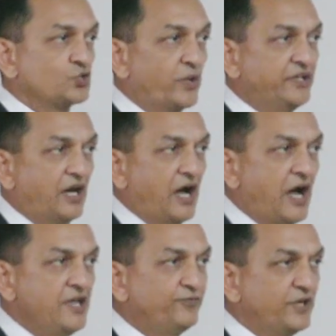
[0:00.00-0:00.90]
So in
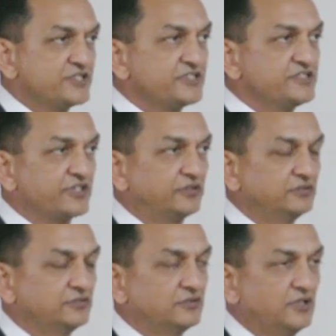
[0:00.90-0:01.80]
high flood
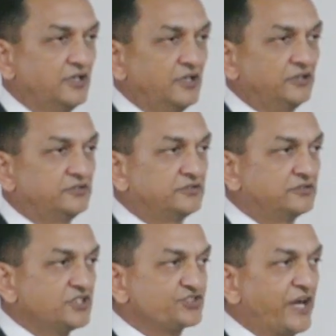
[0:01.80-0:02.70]

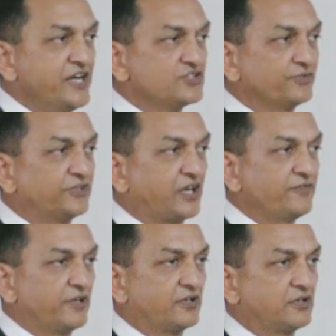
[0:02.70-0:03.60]
season, the sides of the
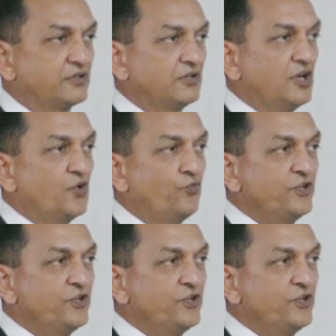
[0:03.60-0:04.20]
river,